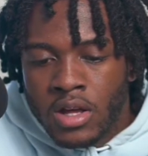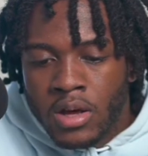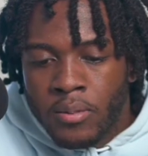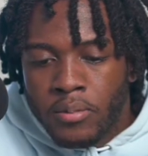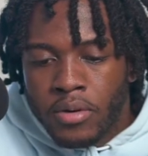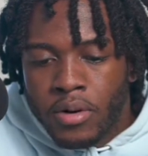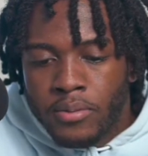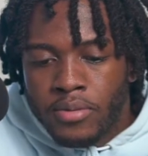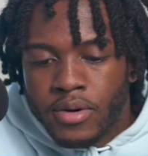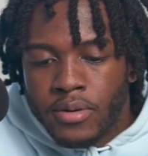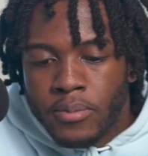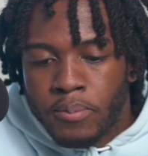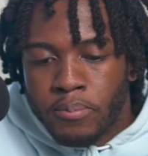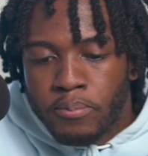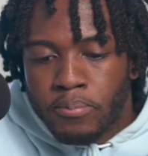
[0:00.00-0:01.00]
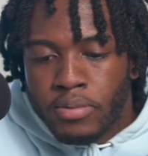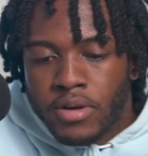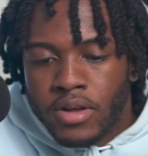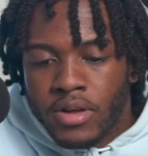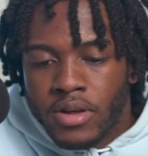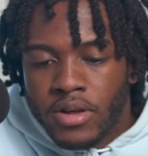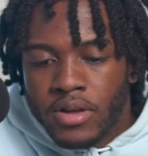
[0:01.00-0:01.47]
Boom, boom,
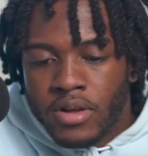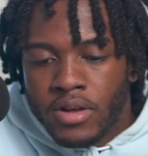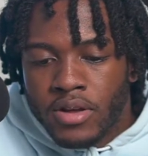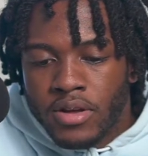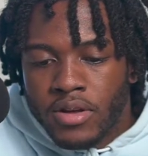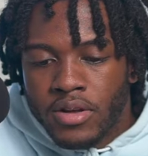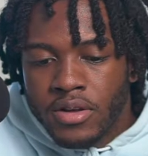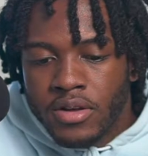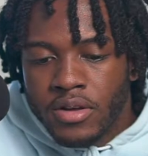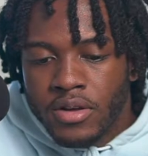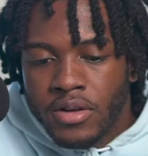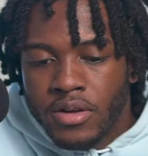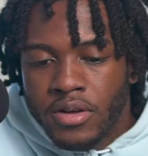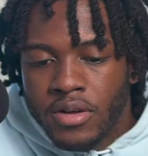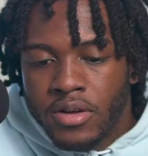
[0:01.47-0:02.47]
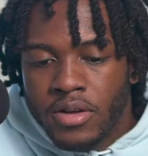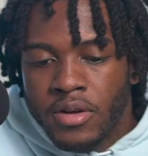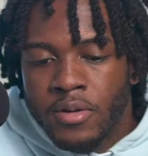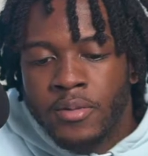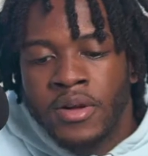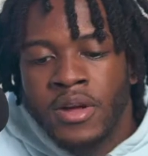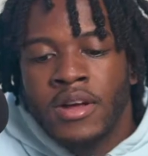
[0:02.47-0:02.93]

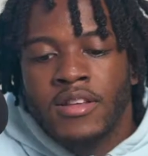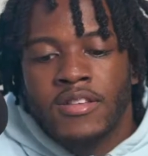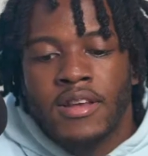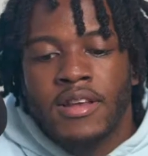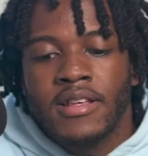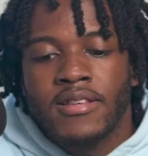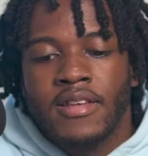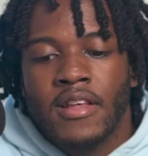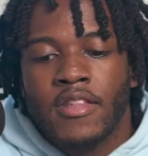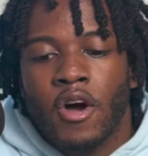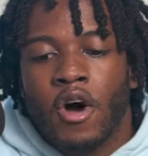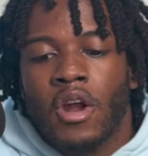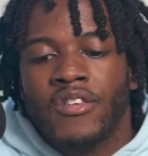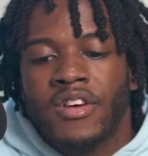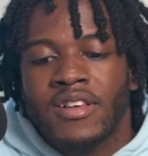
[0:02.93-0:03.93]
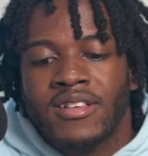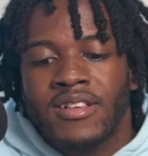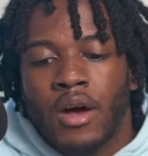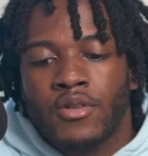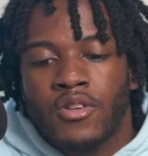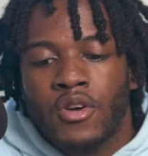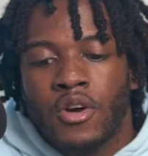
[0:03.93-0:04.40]
boom. Cindy said, the only reason I
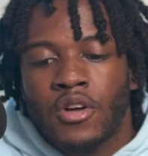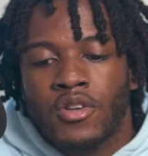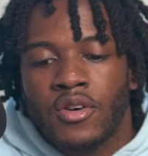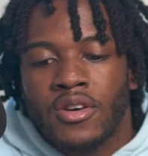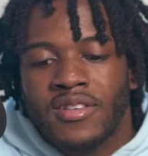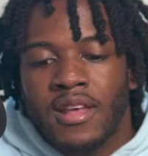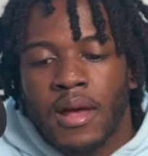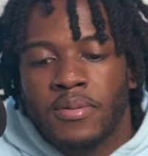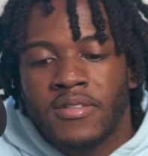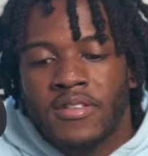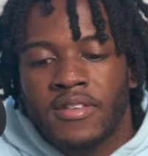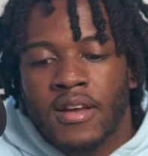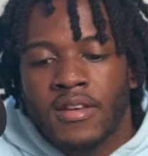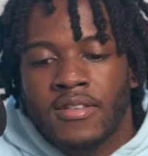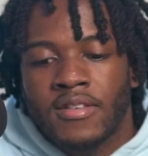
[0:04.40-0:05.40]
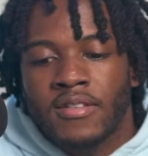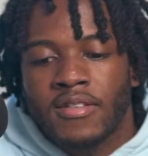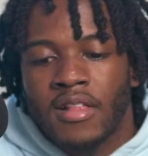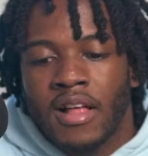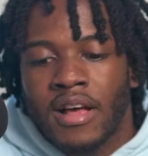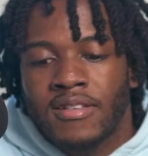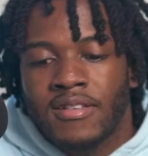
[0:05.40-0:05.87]
was going to accept 6 because
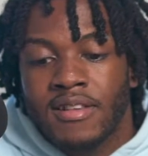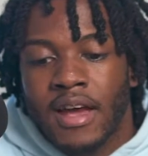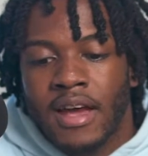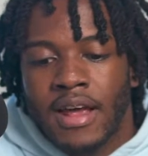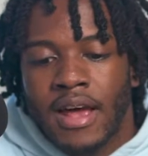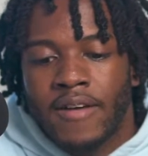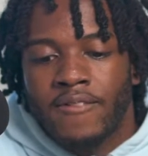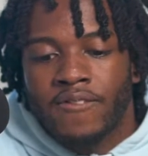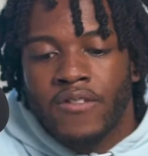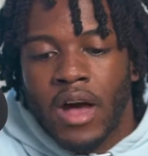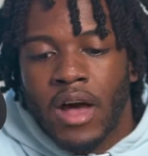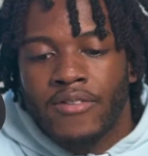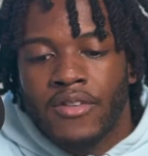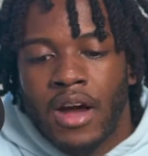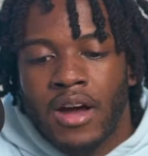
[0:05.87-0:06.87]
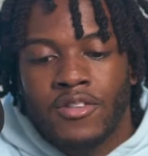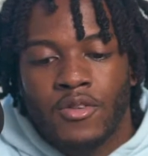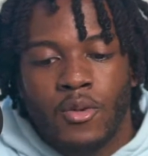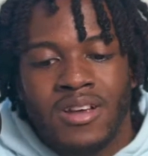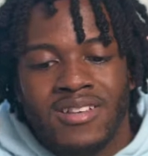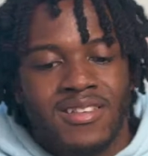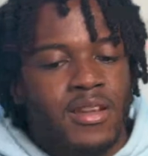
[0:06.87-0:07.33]
last night had 5 guys
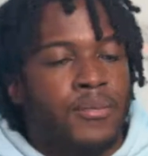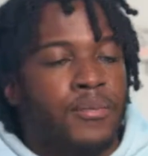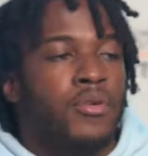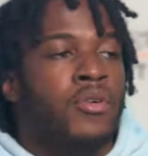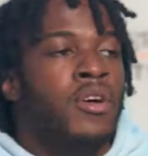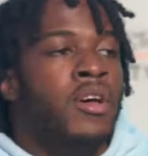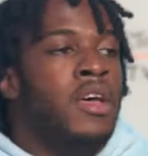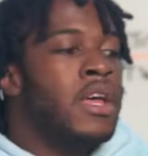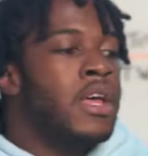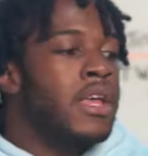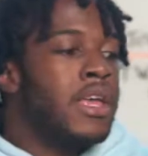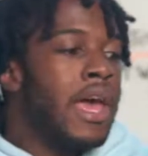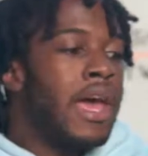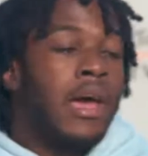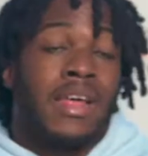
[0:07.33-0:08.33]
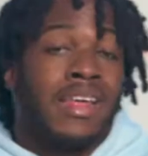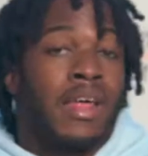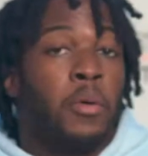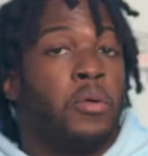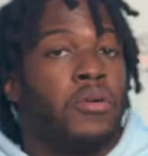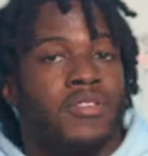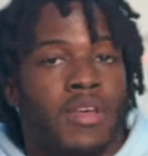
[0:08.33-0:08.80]
questionable. Yeah, it
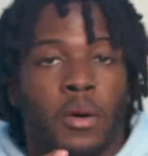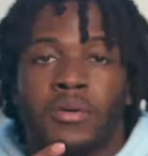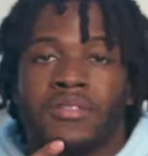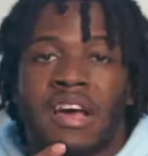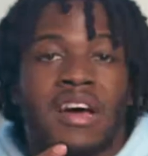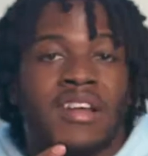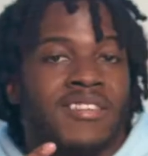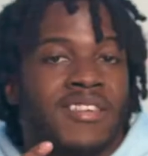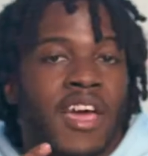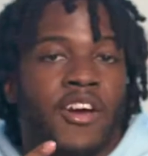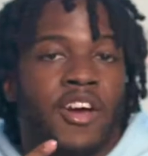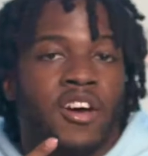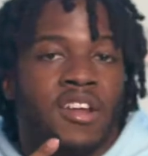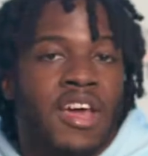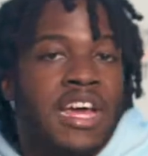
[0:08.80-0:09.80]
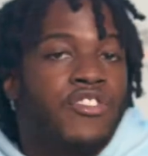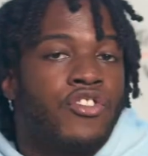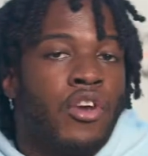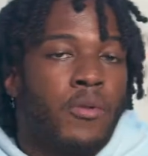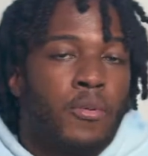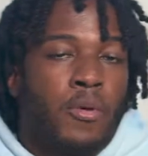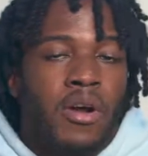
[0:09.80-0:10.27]
was kind of scary on that injury
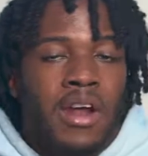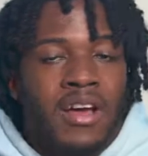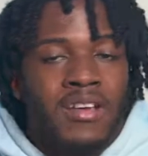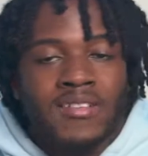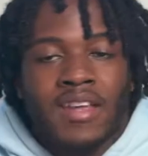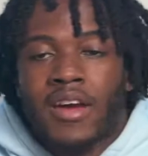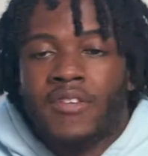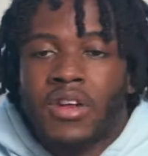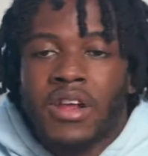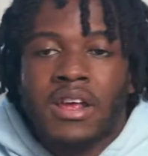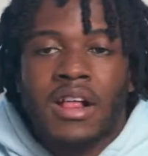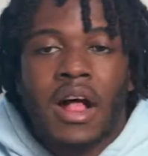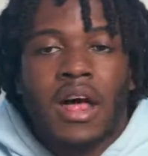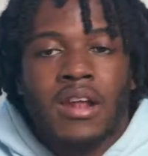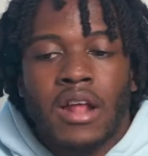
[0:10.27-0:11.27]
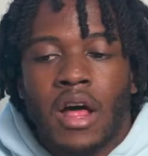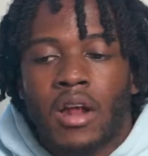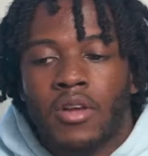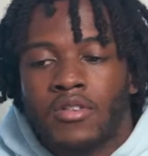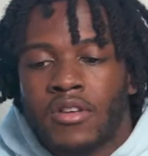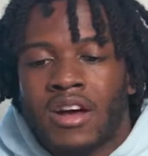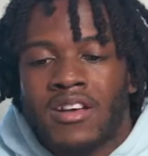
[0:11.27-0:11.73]
report last night. Really glad a lot of
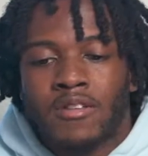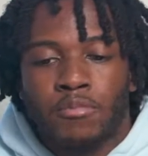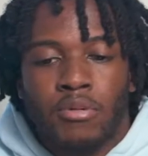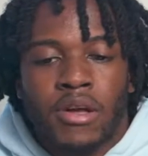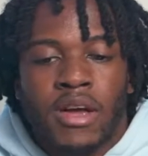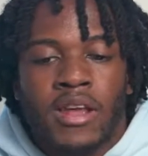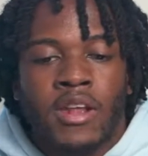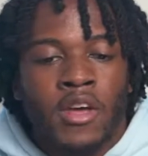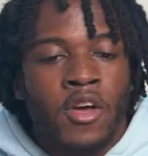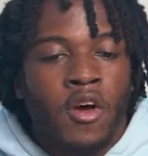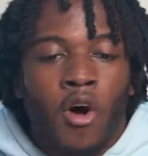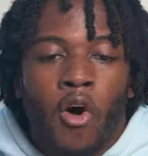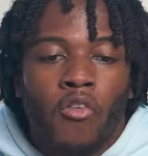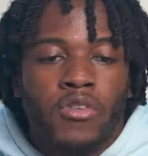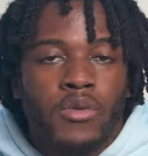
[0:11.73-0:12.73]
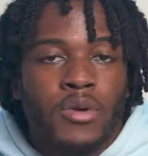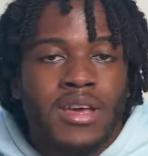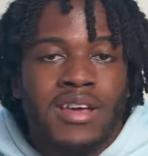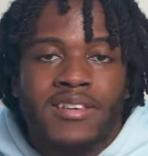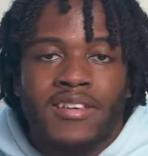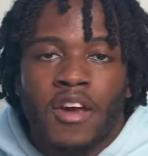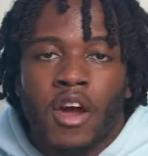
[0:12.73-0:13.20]
those guys played. Hopefully we get
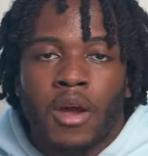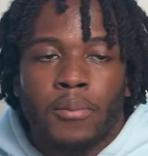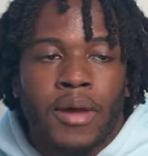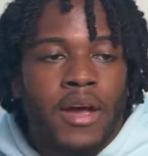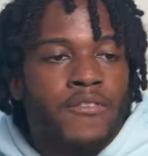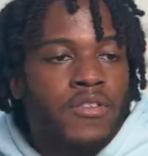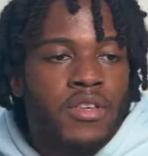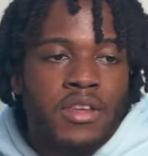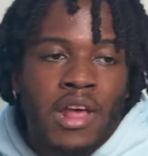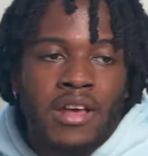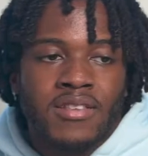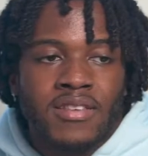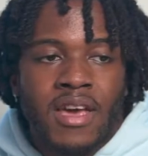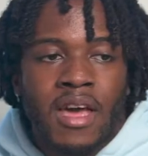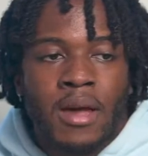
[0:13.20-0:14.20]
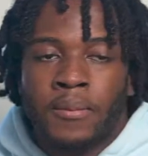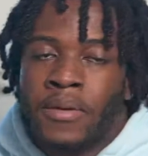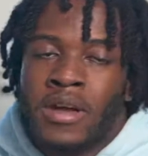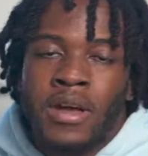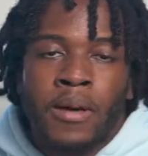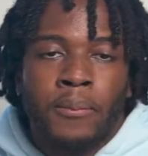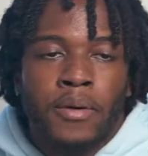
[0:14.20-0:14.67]
Derek back for the next game.
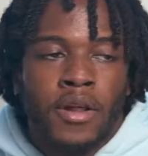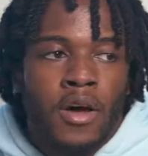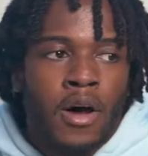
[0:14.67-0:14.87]
But